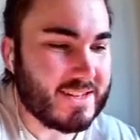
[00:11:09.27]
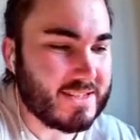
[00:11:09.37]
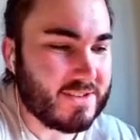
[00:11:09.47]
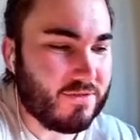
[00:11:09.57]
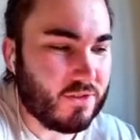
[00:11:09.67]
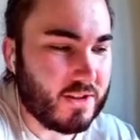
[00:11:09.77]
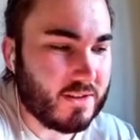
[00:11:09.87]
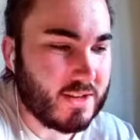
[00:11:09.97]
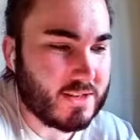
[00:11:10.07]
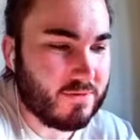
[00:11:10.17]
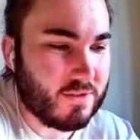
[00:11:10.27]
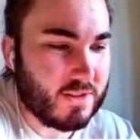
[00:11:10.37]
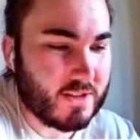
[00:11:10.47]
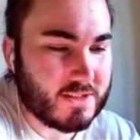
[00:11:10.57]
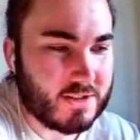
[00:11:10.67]
a funny
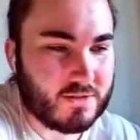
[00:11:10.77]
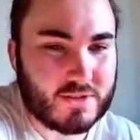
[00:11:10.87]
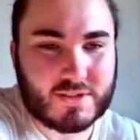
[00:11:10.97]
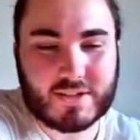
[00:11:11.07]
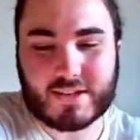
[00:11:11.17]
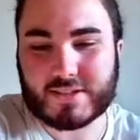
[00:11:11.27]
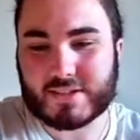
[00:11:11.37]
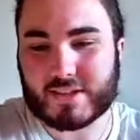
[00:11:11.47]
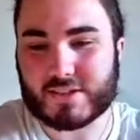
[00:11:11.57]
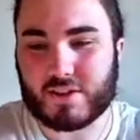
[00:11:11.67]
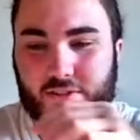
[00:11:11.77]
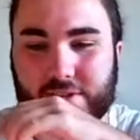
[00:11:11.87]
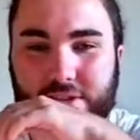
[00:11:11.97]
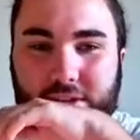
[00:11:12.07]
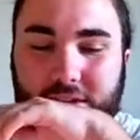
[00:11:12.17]
thing to do. It's odd
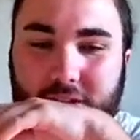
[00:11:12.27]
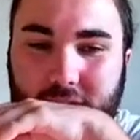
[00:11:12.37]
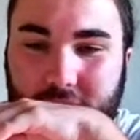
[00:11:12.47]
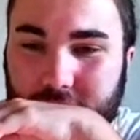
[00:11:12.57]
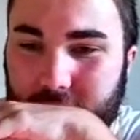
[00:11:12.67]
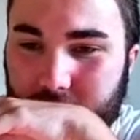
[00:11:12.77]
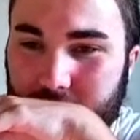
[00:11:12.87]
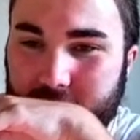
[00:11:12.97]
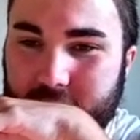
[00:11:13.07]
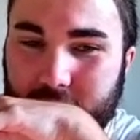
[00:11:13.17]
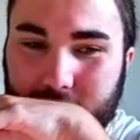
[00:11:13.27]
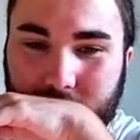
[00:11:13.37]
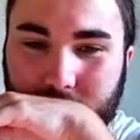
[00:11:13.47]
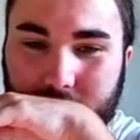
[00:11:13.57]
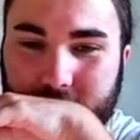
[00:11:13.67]
what
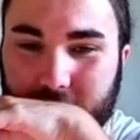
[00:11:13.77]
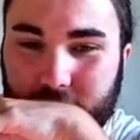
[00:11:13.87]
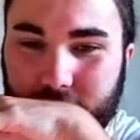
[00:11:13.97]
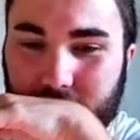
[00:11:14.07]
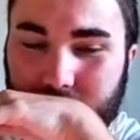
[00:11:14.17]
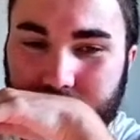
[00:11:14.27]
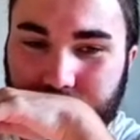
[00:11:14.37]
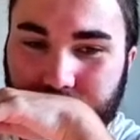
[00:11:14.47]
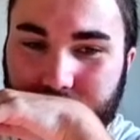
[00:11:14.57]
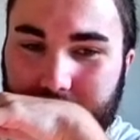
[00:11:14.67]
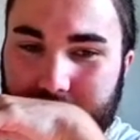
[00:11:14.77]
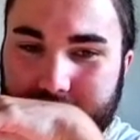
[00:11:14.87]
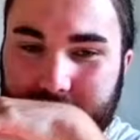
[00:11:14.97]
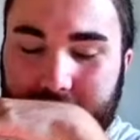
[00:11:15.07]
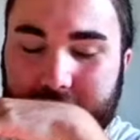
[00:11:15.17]
to go for. As
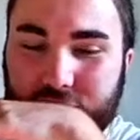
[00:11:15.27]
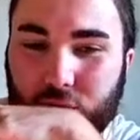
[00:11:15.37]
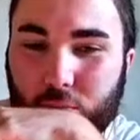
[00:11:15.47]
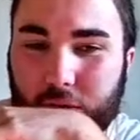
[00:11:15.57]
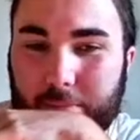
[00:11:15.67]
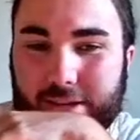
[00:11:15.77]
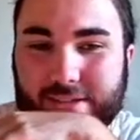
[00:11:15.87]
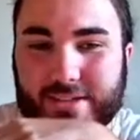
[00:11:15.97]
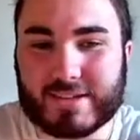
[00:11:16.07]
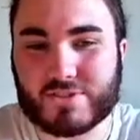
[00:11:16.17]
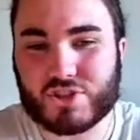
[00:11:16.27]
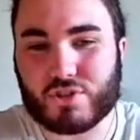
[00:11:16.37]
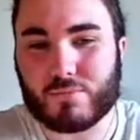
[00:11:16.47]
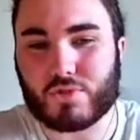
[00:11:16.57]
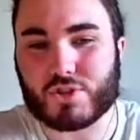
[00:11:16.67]
I don't want to mess things out too
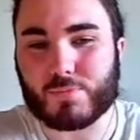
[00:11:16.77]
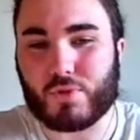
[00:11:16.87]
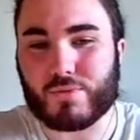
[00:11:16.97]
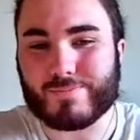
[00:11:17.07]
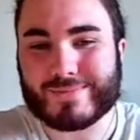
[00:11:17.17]
much, but